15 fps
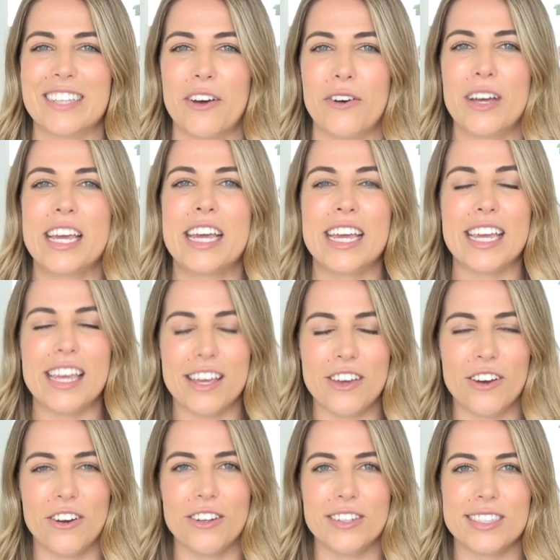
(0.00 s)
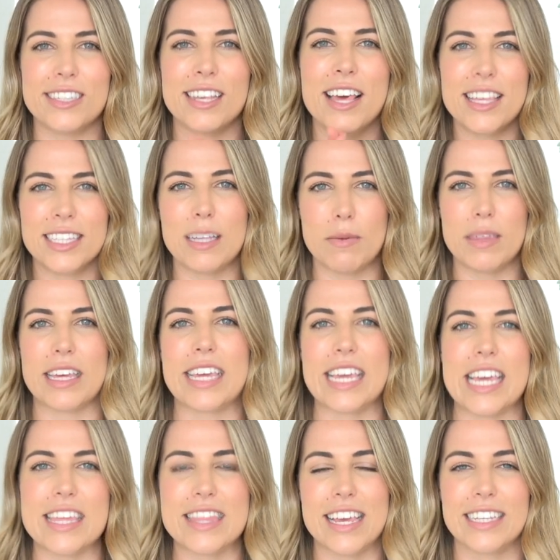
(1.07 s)
So here goes some of the
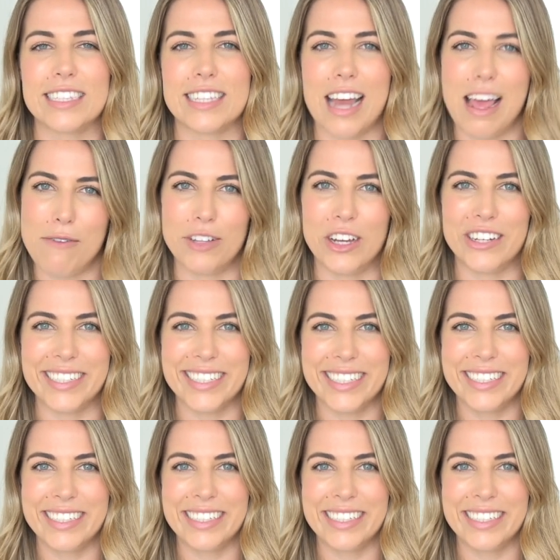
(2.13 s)
key things that I've learned.